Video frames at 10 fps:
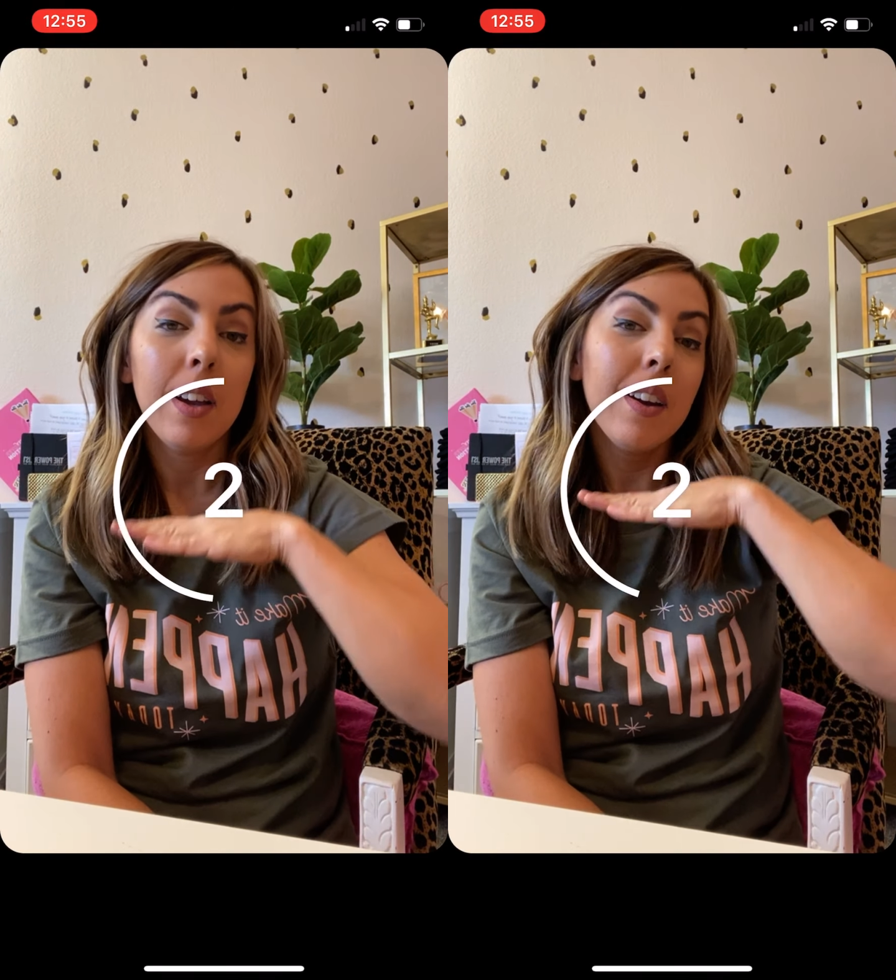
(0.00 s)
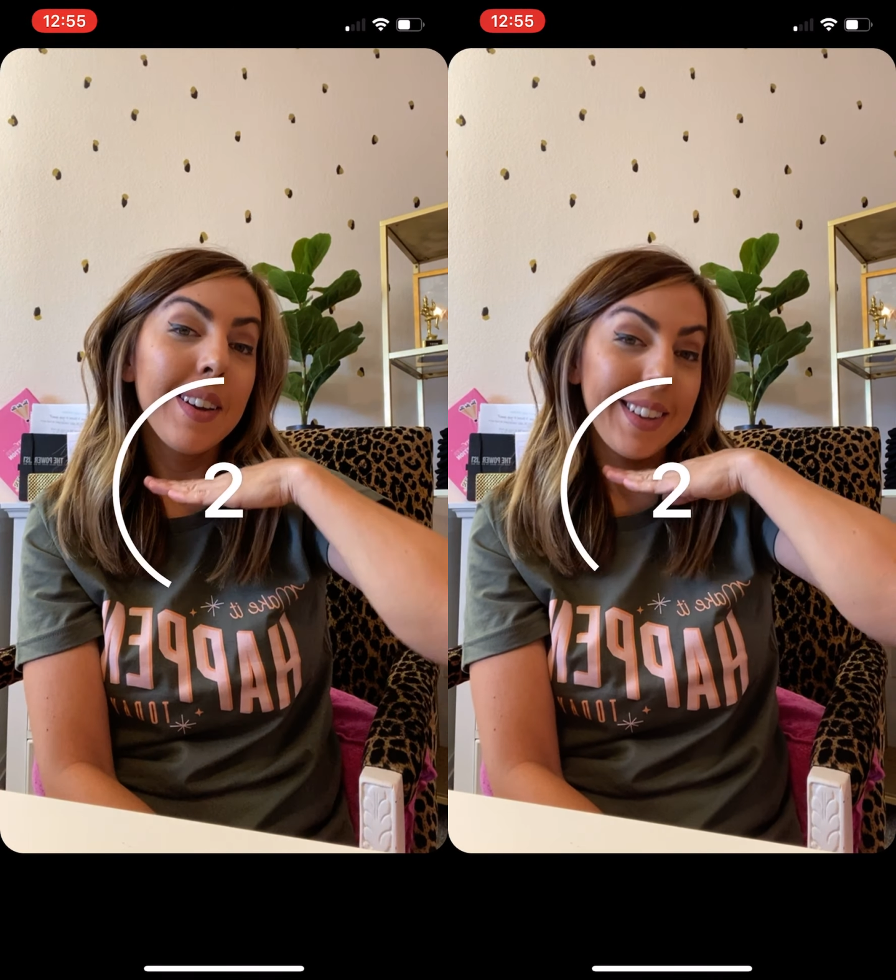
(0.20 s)

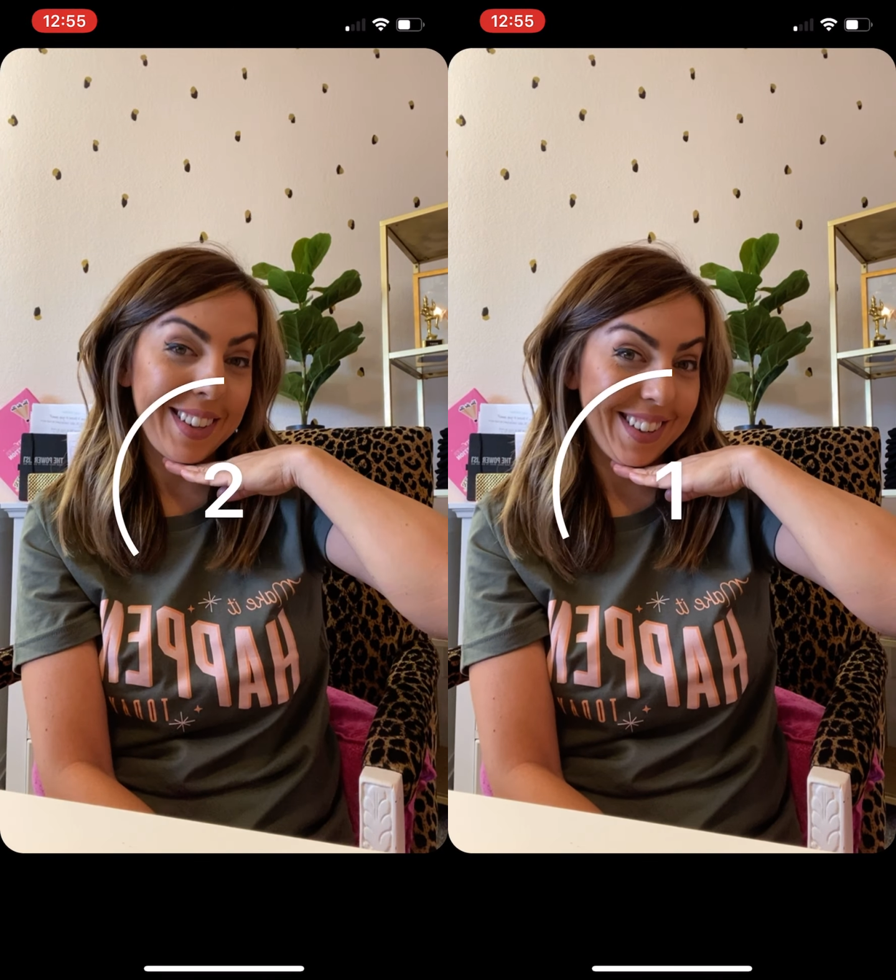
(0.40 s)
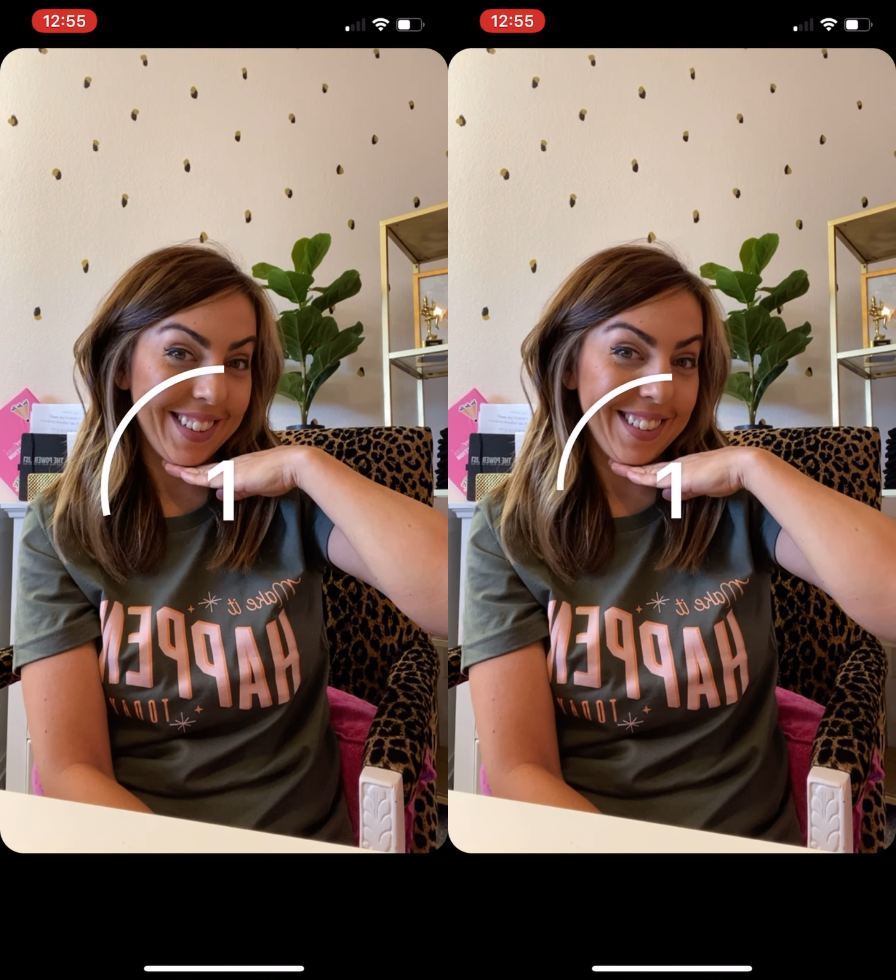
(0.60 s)

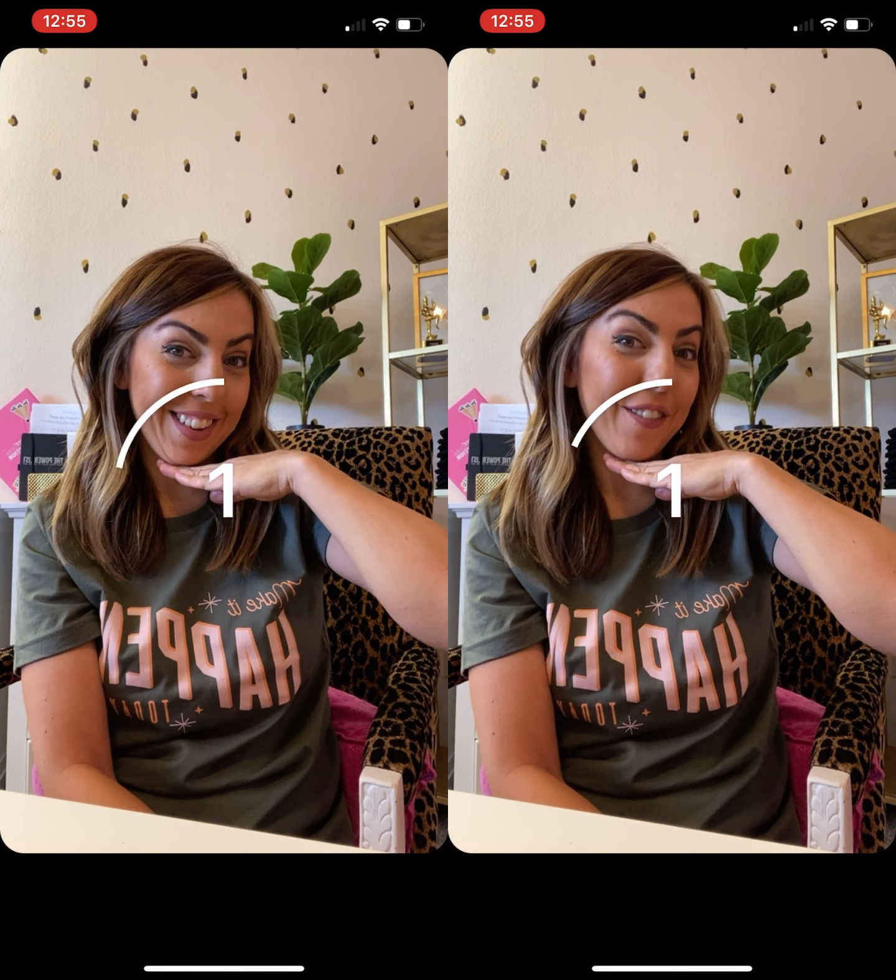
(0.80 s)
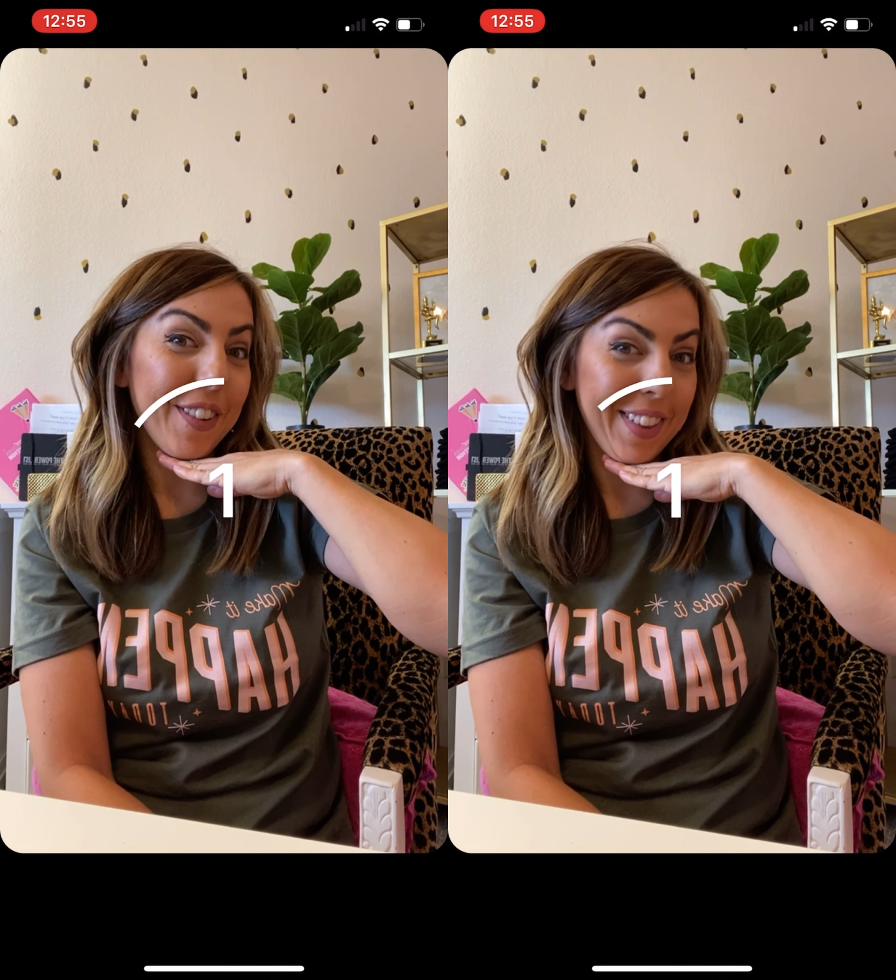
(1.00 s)
here
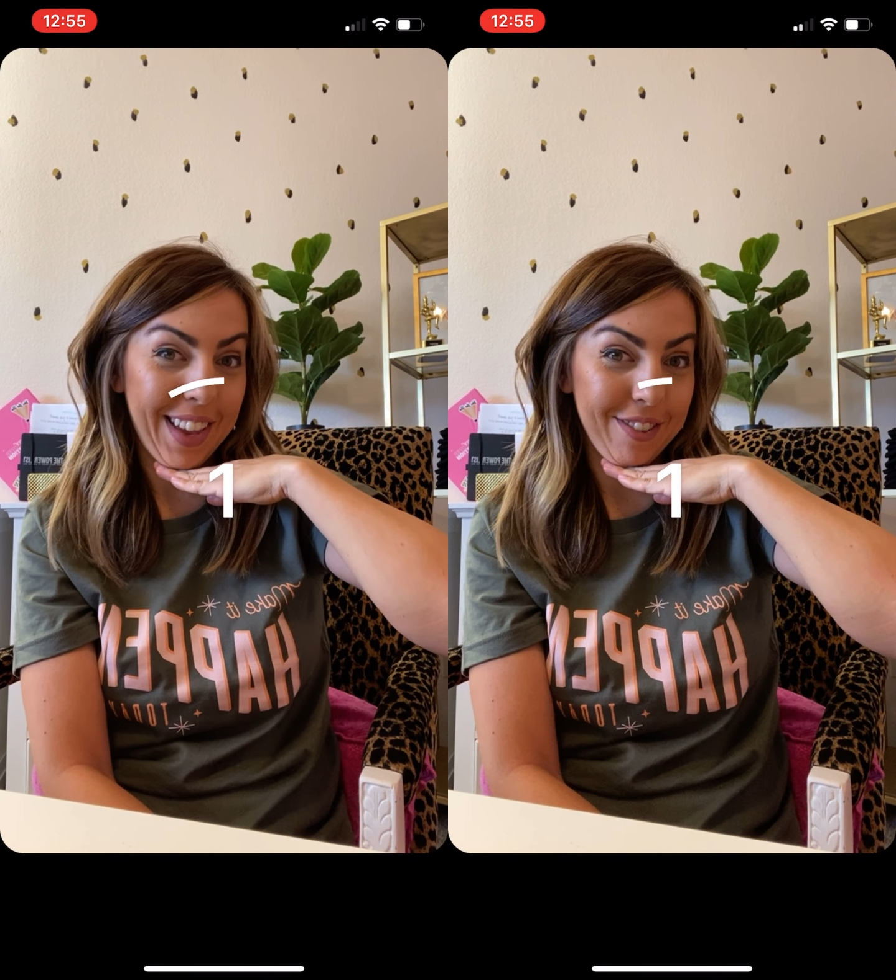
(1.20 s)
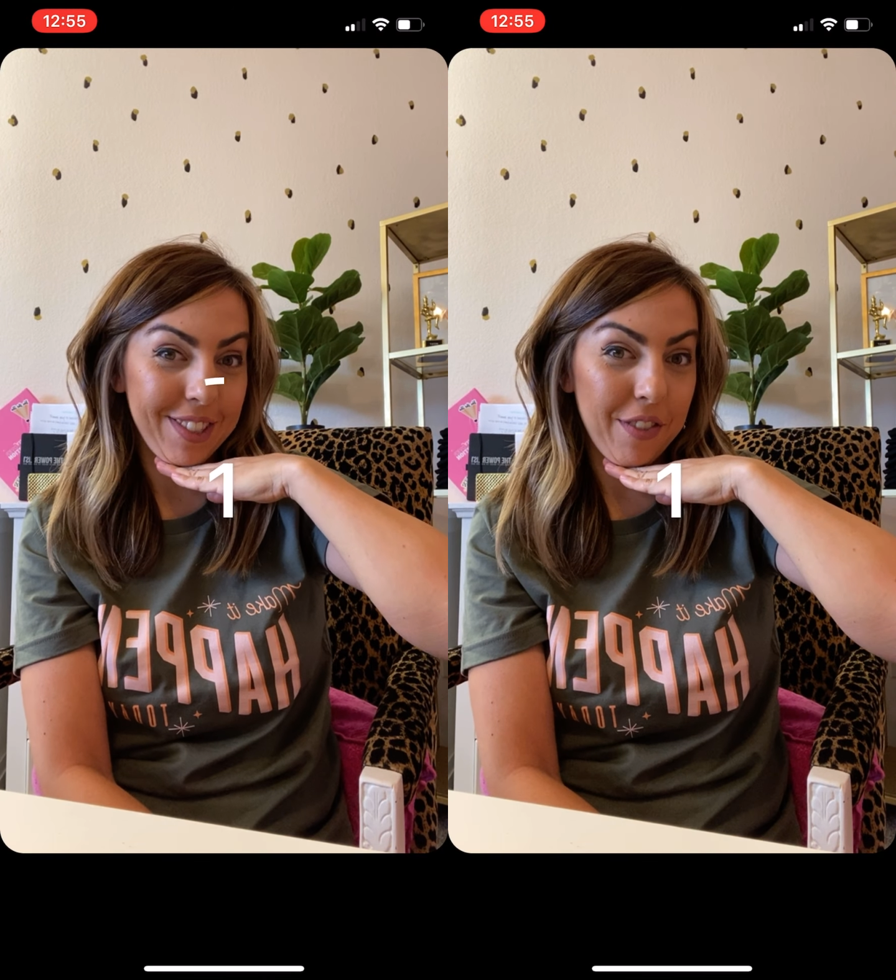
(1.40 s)
for the countdown.